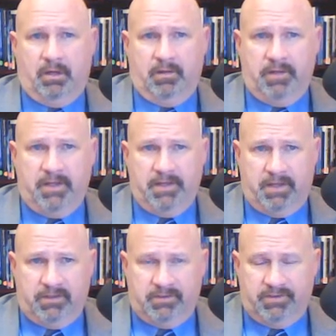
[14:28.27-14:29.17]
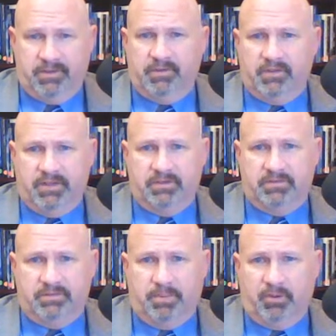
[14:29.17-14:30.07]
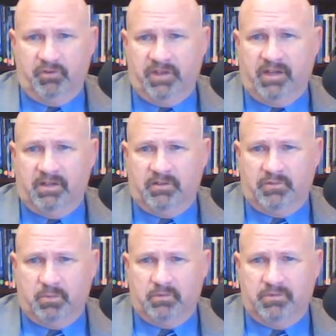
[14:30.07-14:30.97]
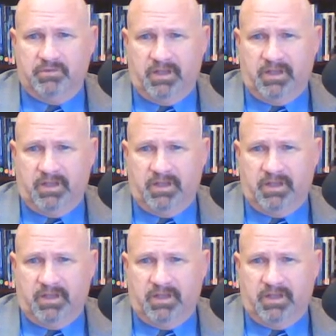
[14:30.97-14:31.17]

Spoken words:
they consider these personality disorders